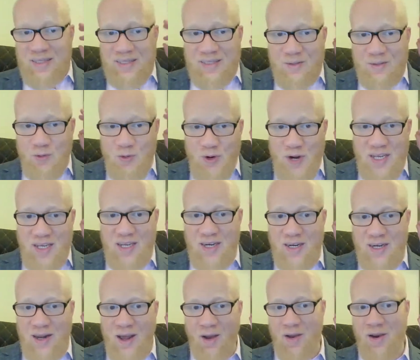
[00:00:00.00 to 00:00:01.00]
the
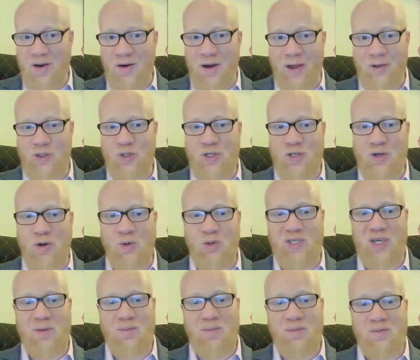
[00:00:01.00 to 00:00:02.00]
ringing in our ear actually
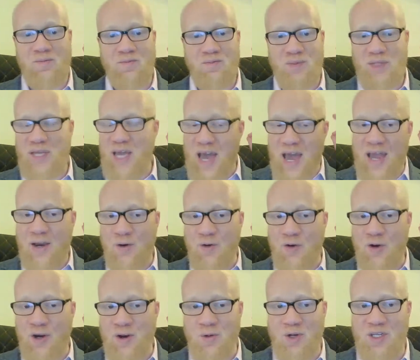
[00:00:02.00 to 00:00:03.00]
goes up. the
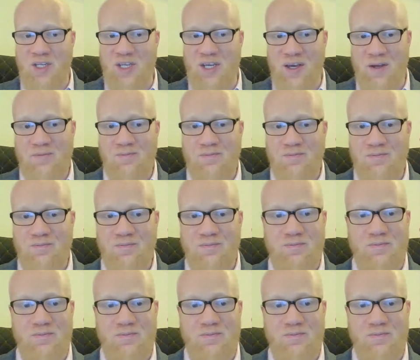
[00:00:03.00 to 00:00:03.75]
angrier we get.